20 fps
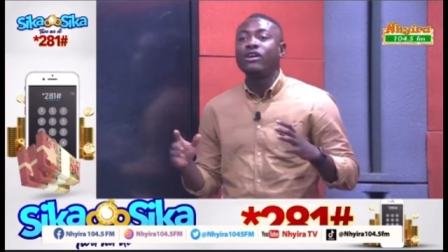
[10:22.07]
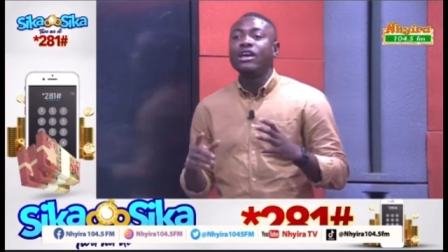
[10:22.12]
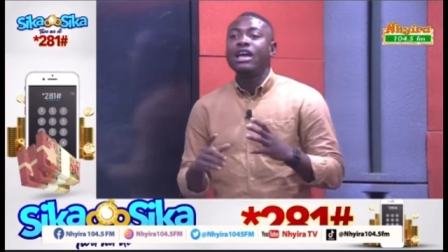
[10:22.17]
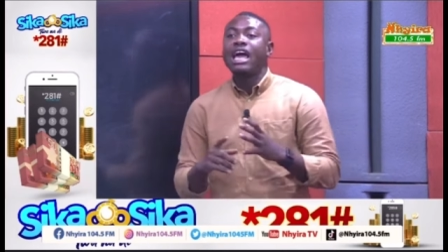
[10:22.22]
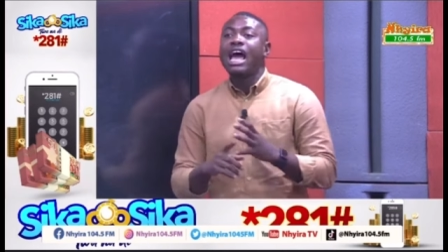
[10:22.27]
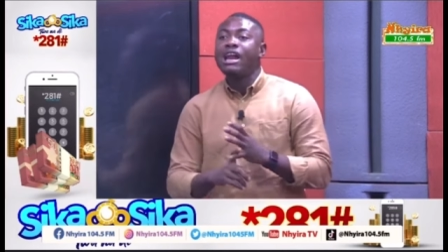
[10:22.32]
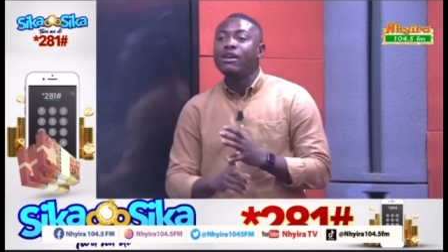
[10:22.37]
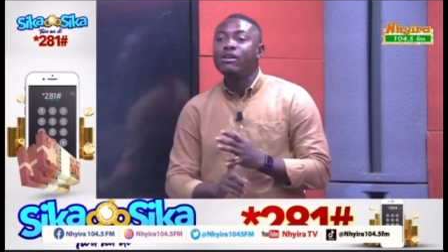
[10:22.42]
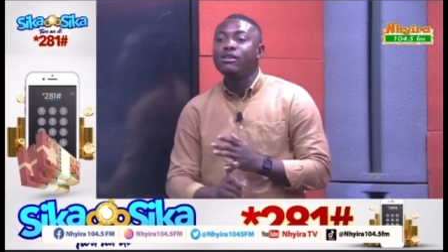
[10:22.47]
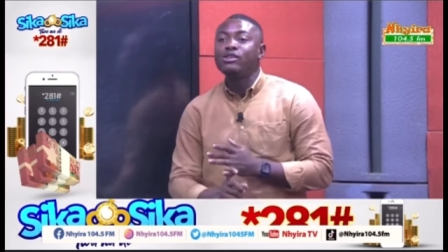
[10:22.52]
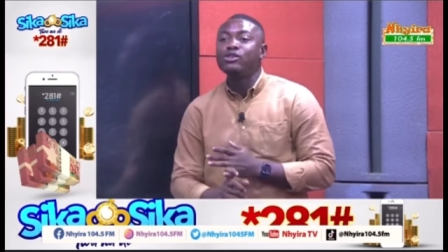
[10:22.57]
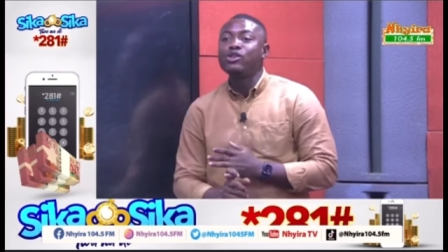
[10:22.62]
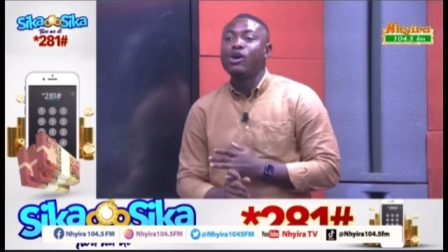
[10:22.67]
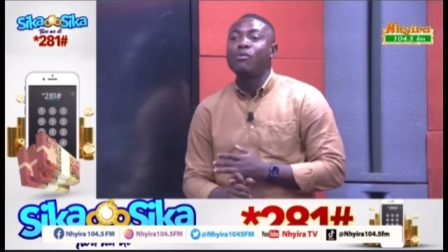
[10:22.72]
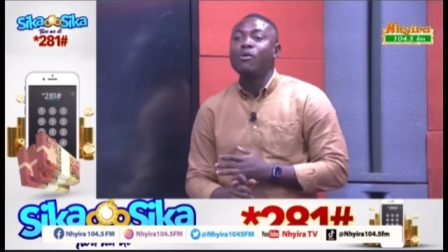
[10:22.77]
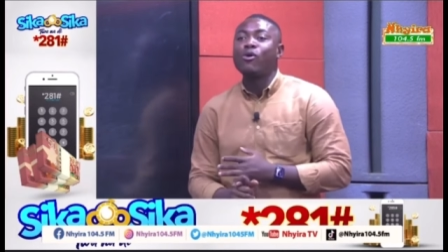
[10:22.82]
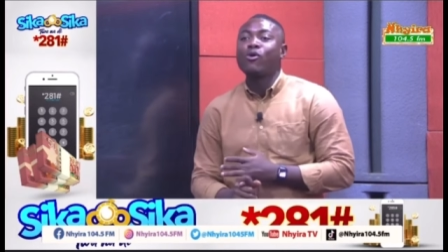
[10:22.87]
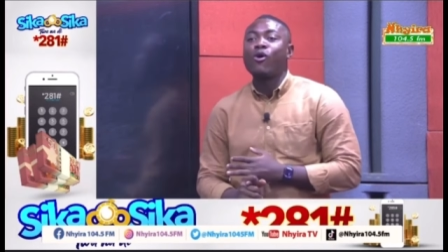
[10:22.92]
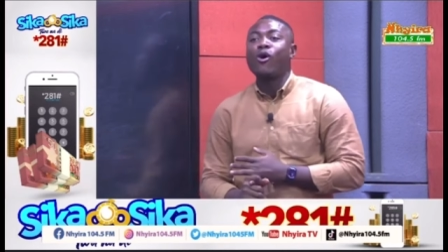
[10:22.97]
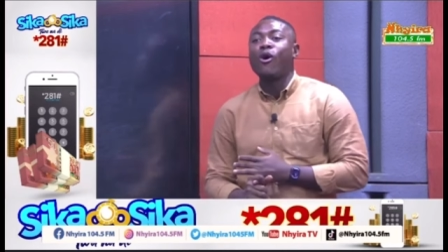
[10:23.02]
And you know,
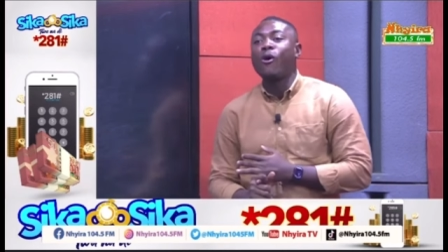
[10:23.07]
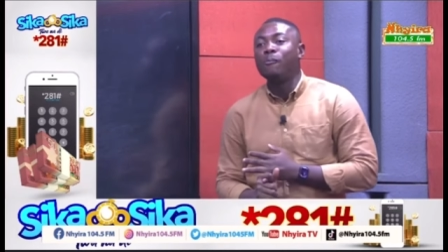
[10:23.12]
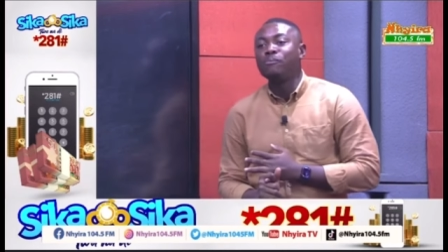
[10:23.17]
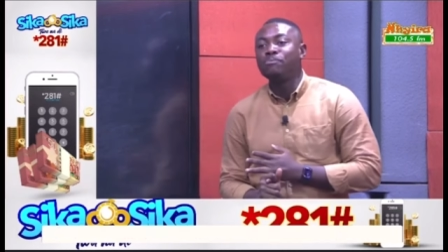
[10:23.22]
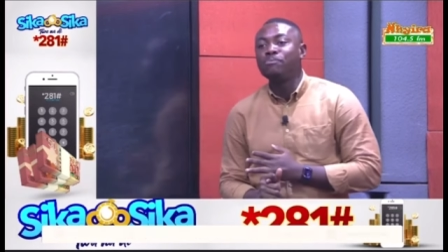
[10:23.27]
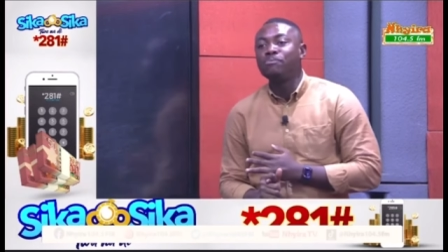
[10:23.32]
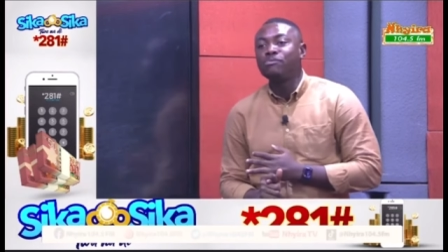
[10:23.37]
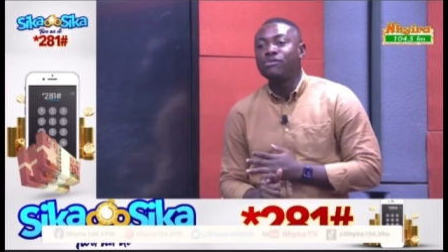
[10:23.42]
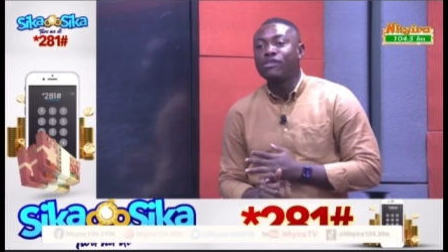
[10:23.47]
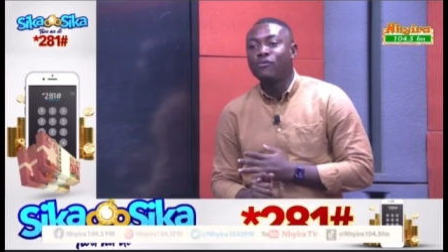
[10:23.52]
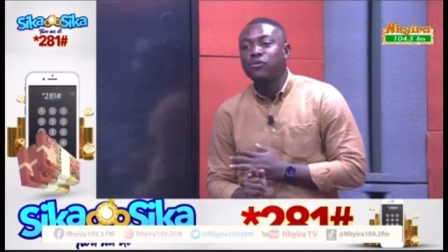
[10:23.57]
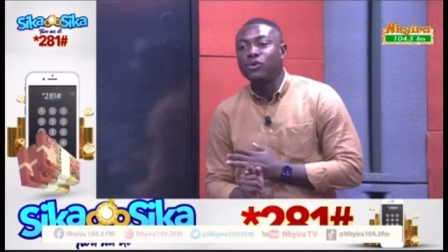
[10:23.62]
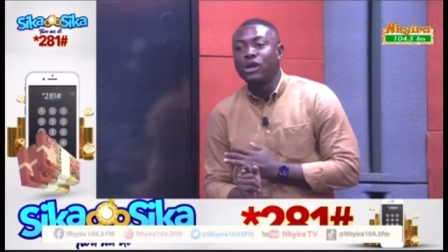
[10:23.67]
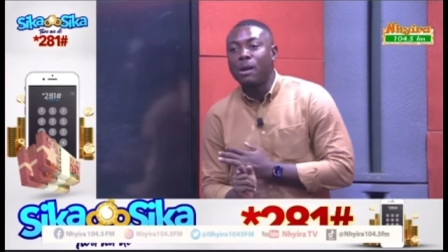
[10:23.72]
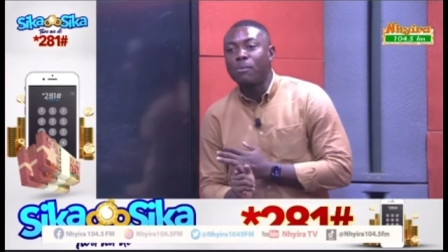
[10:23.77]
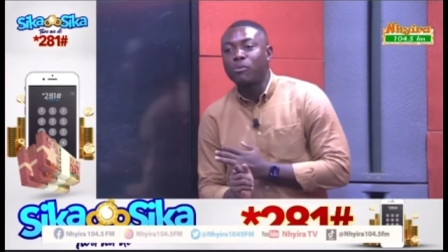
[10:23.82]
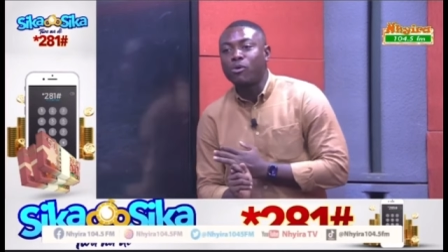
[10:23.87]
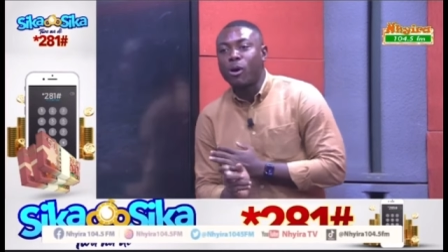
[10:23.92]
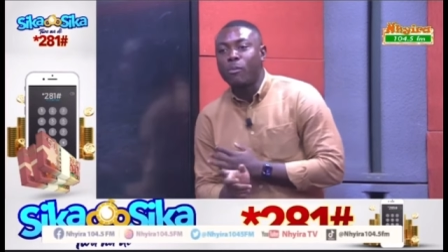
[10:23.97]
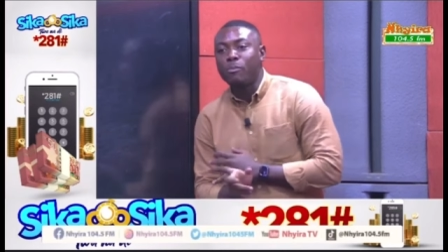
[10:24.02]
more call
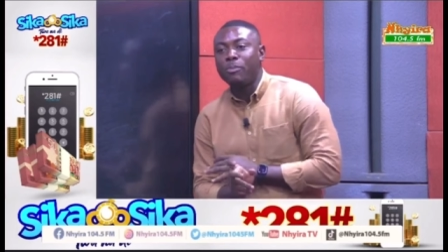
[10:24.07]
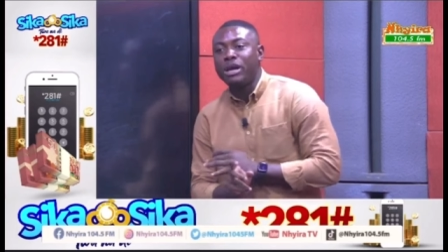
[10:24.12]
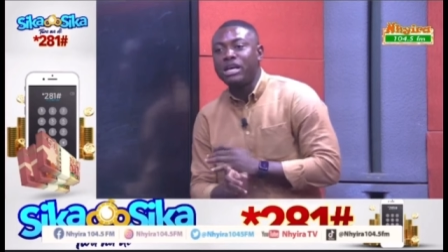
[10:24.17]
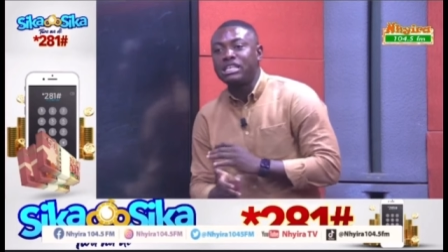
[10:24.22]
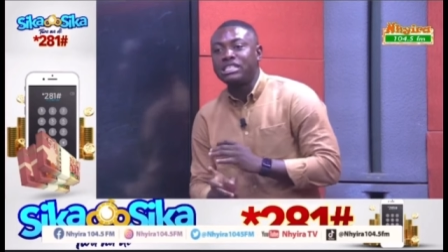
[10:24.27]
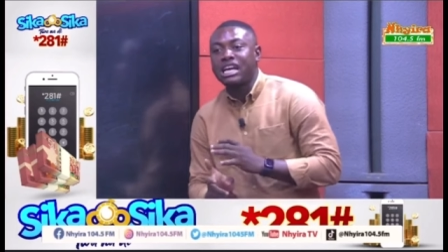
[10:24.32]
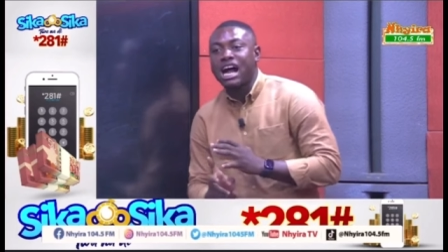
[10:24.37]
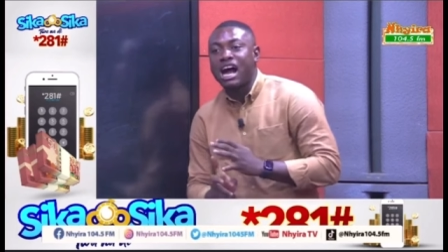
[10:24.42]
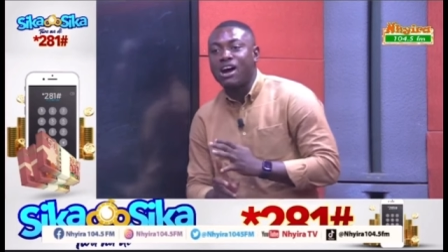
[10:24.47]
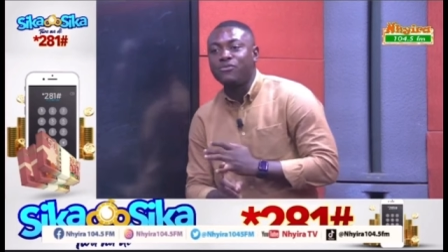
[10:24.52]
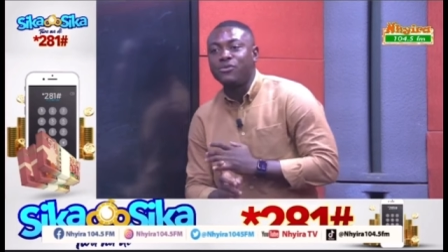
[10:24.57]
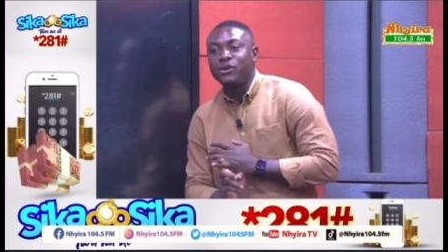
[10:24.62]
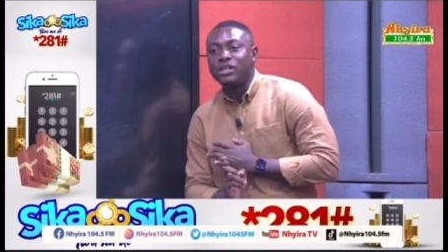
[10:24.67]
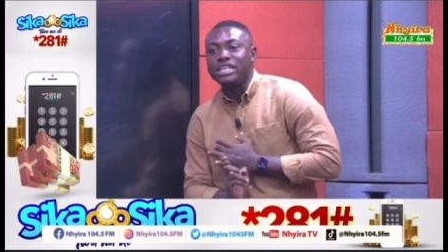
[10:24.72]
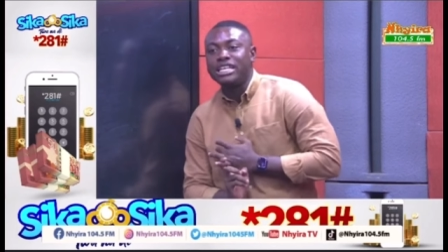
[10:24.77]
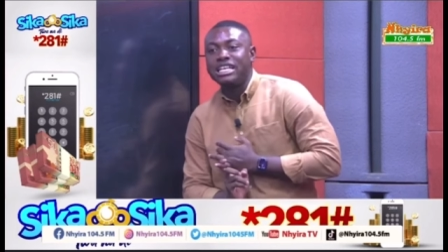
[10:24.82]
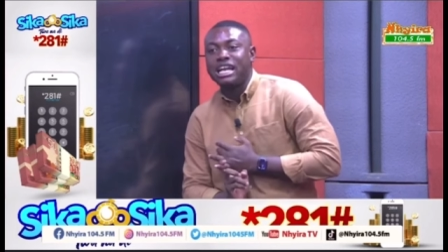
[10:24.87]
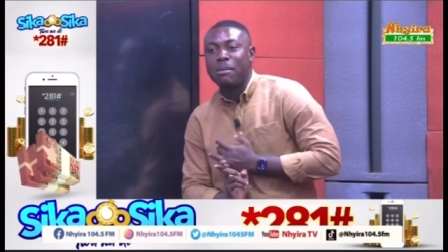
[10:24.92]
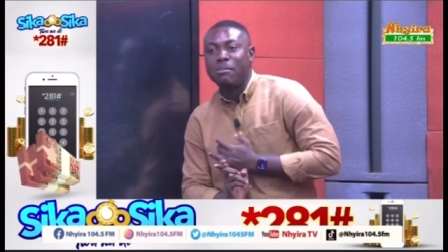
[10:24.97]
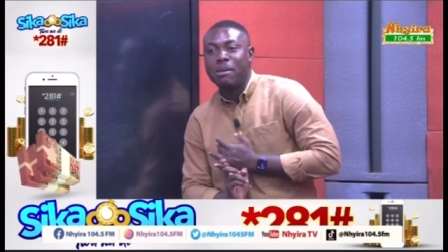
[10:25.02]
Fulham Cope, Jaa
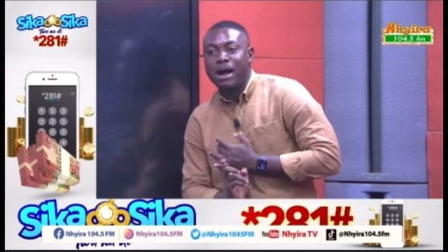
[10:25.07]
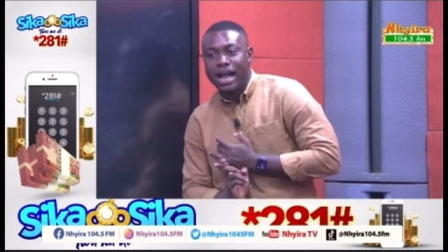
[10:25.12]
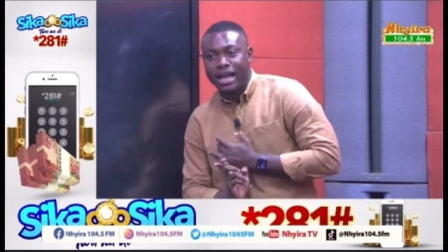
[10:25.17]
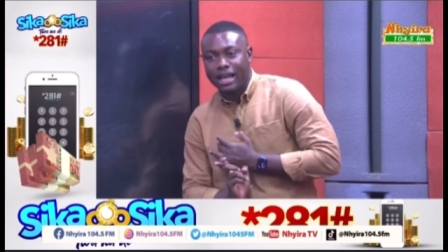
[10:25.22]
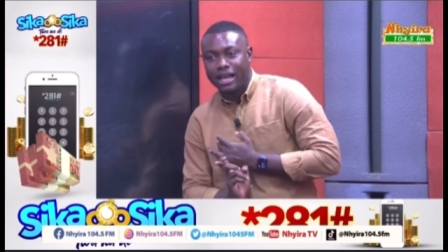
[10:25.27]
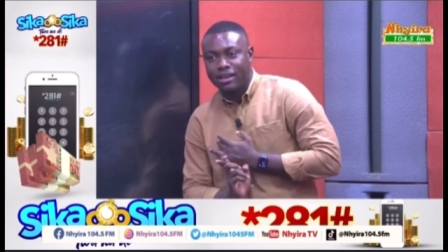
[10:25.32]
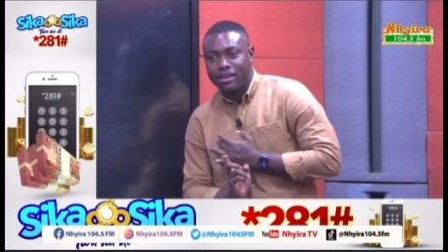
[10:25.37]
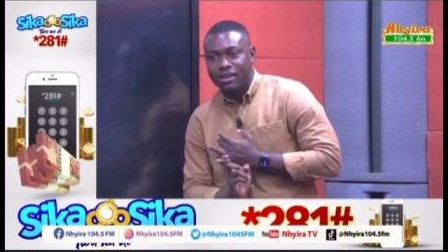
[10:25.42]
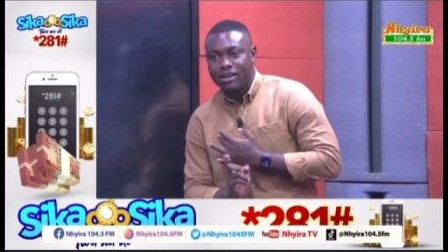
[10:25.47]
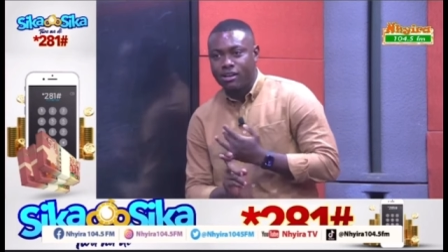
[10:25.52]
Palinha by.